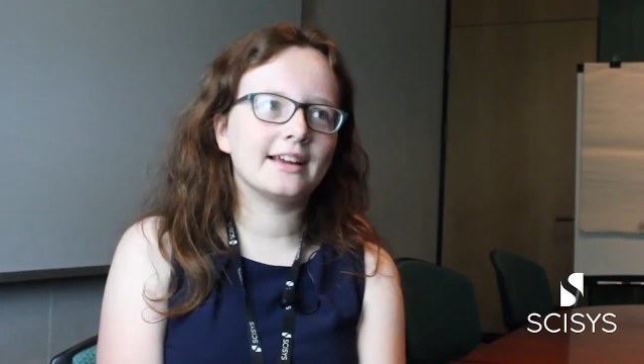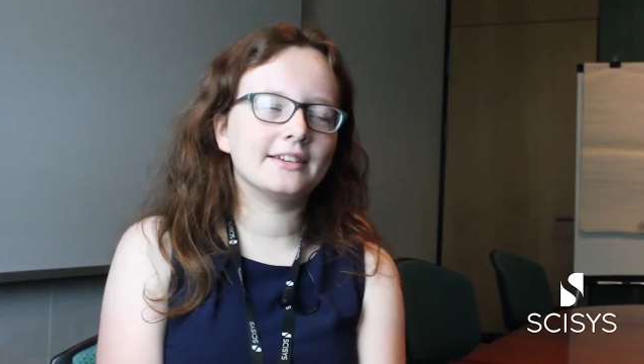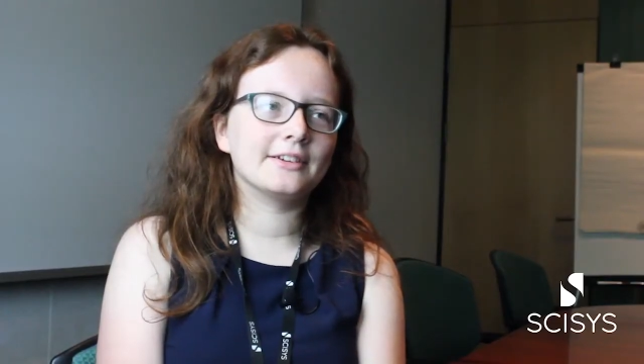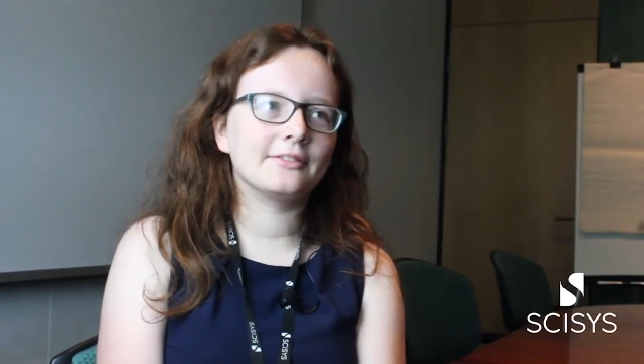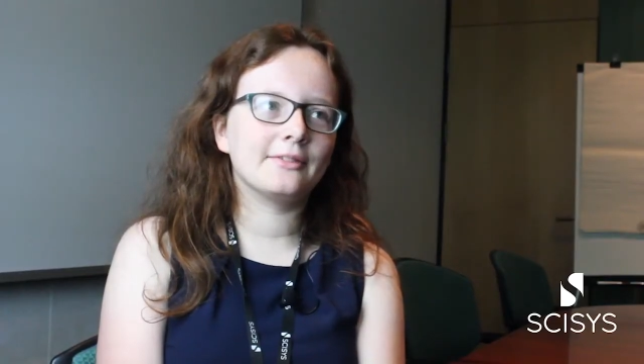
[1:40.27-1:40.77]

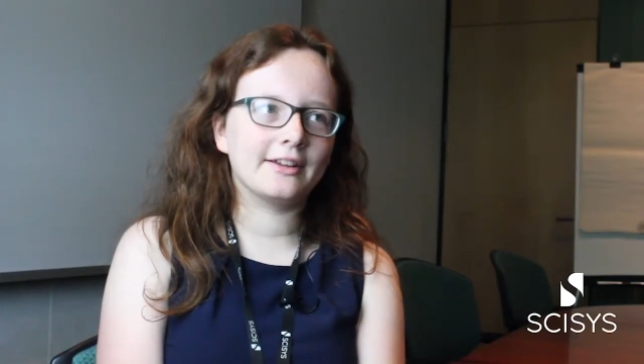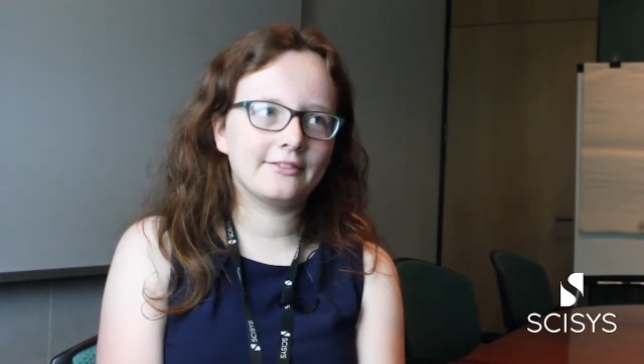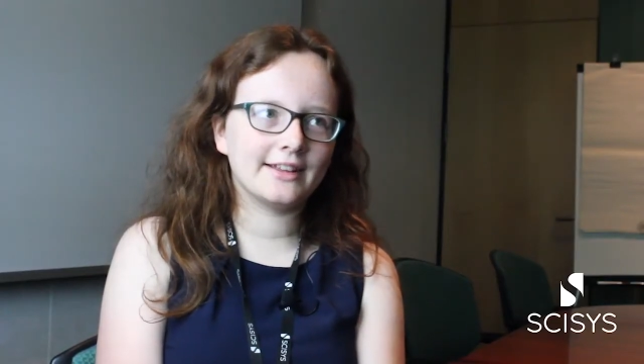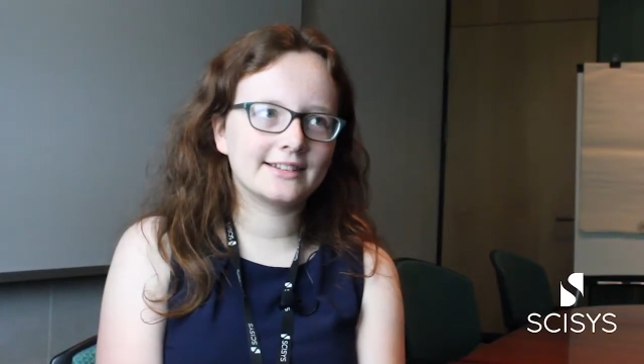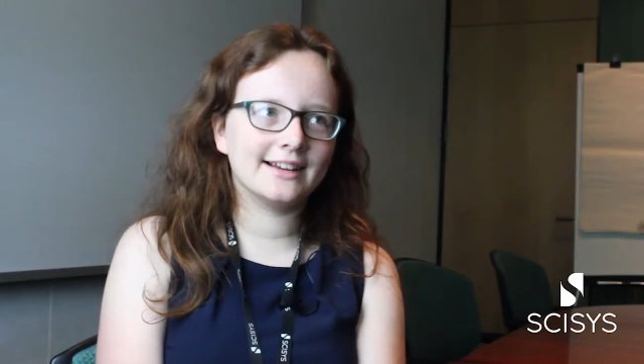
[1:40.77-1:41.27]
kind of when I
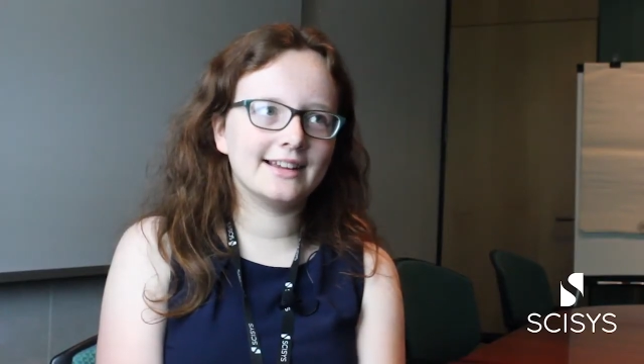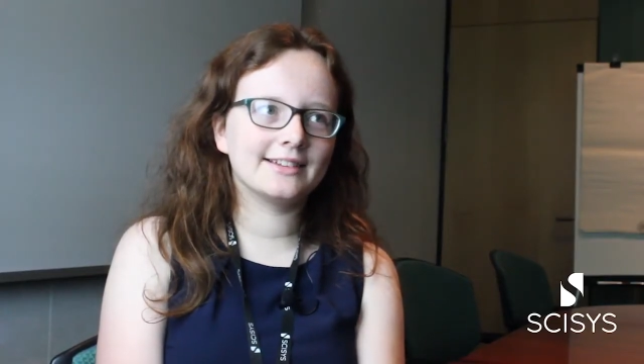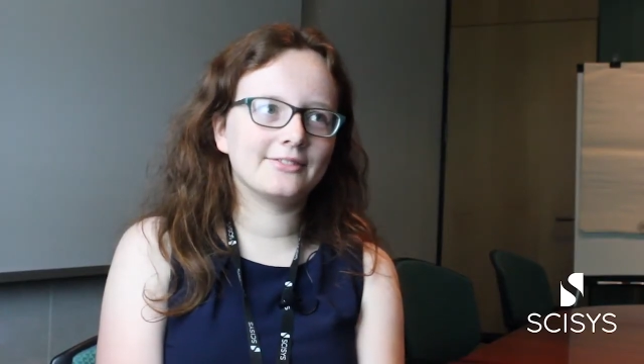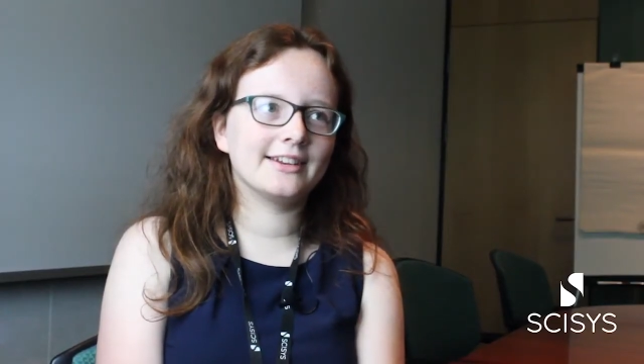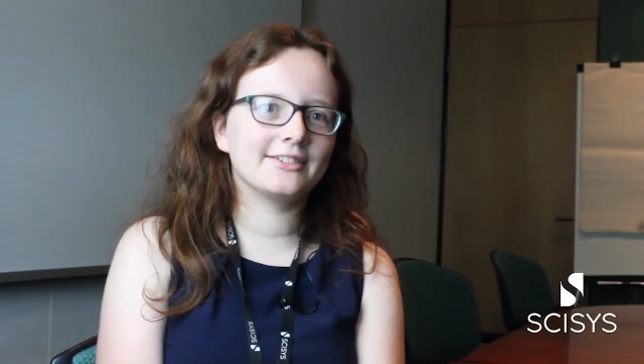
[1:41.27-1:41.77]
first
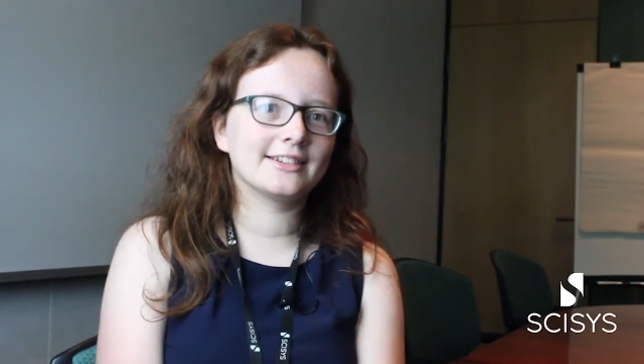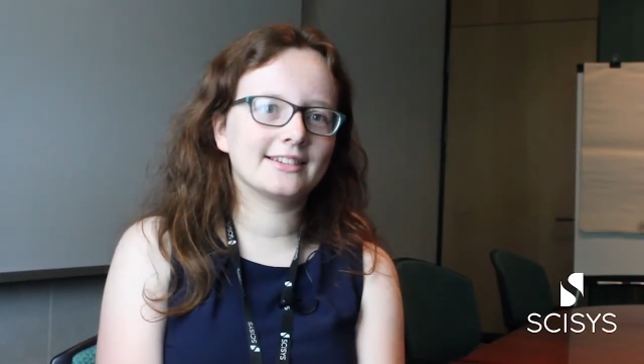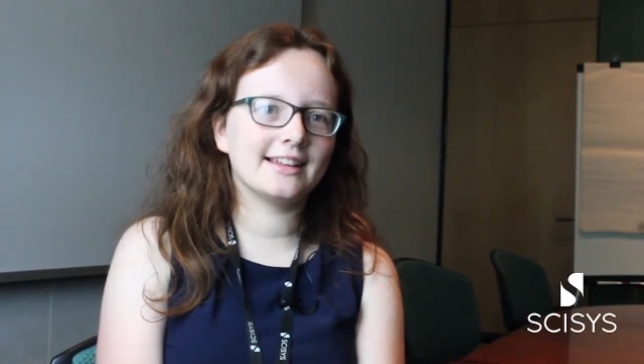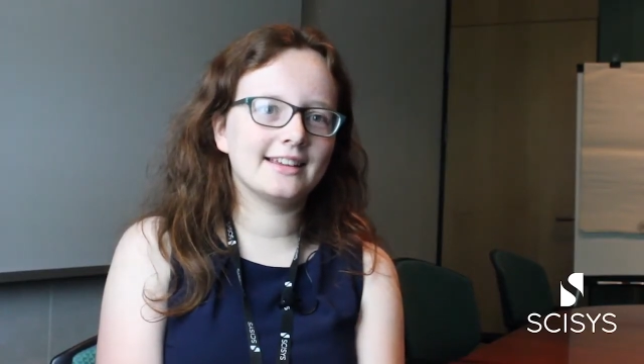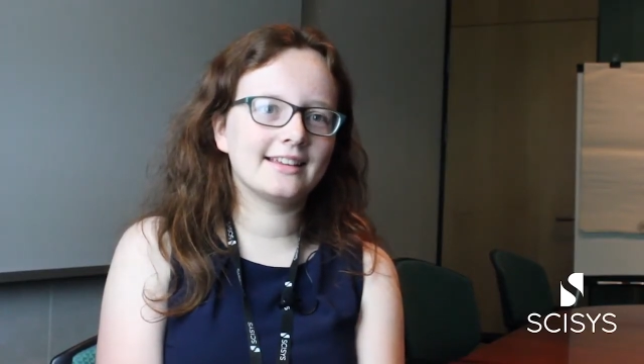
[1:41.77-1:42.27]
started when it was
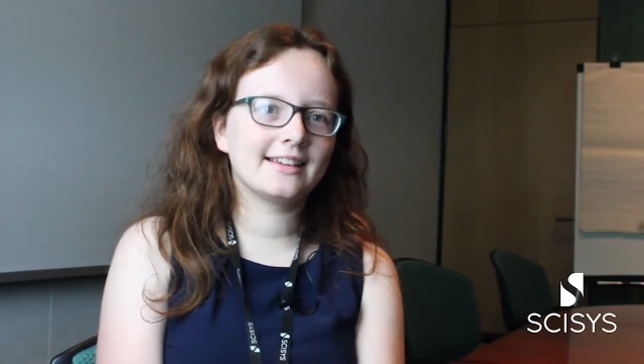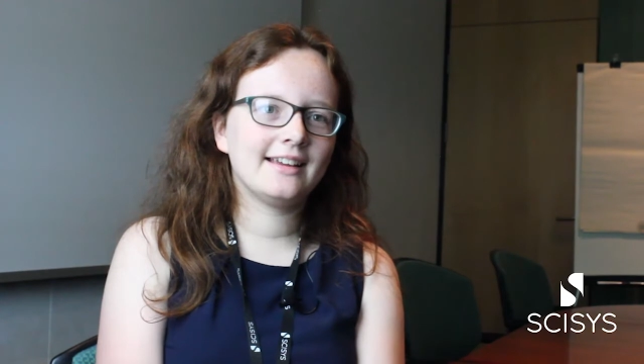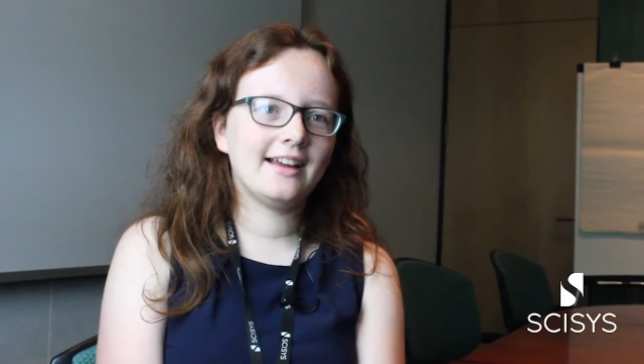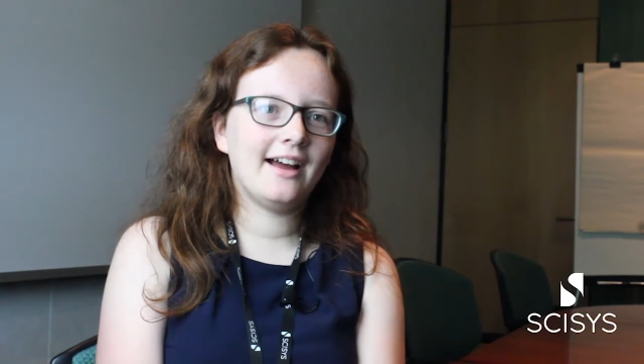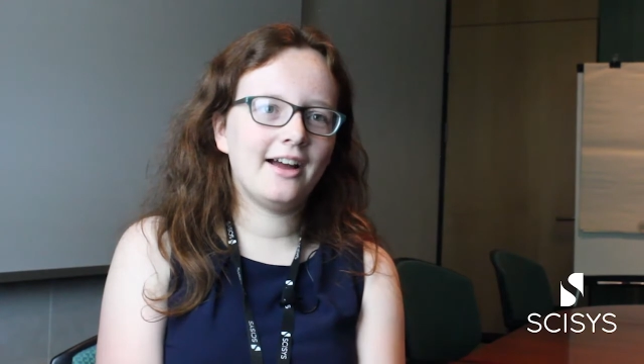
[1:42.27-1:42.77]
just like
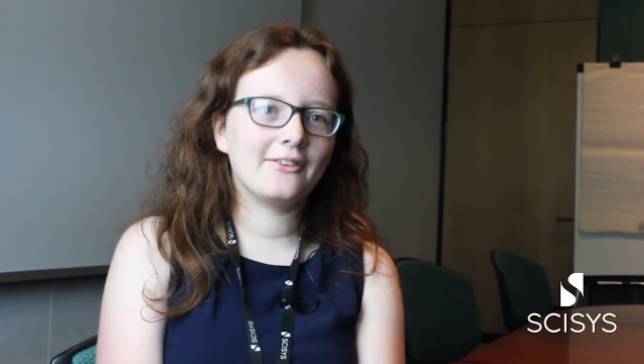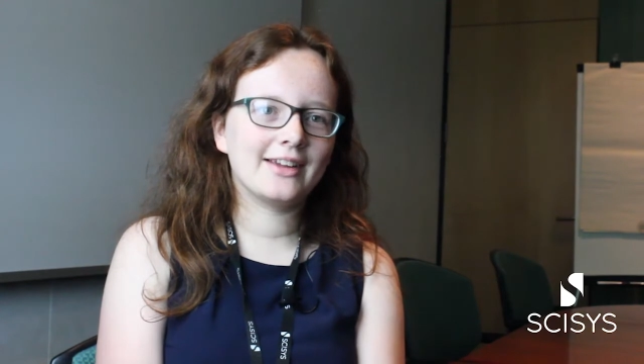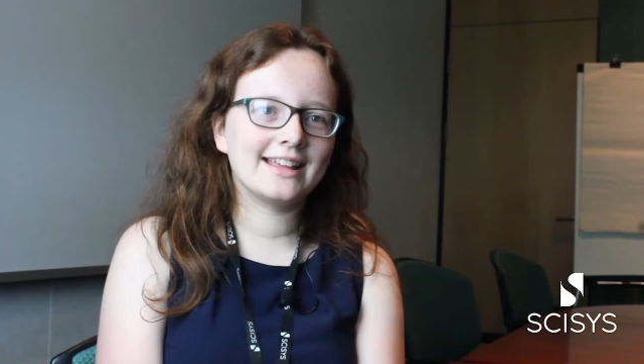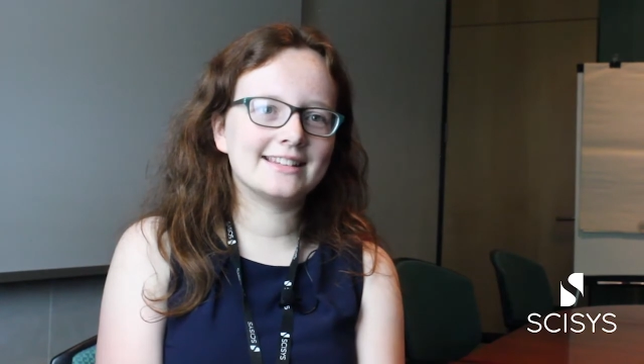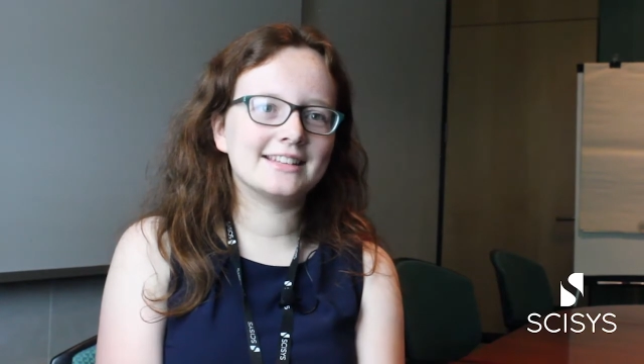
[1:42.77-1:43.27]
oh,
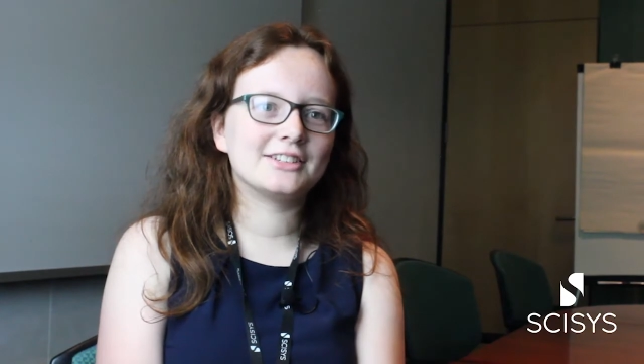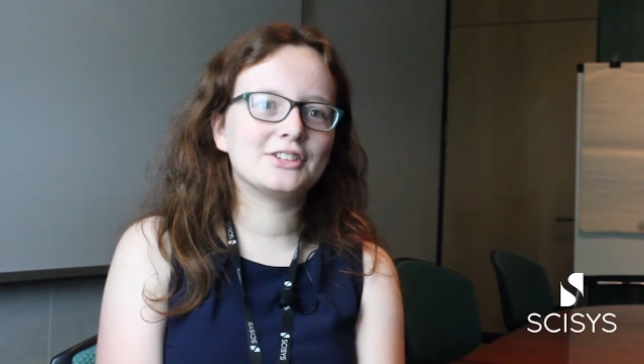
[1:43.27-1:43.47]
here's this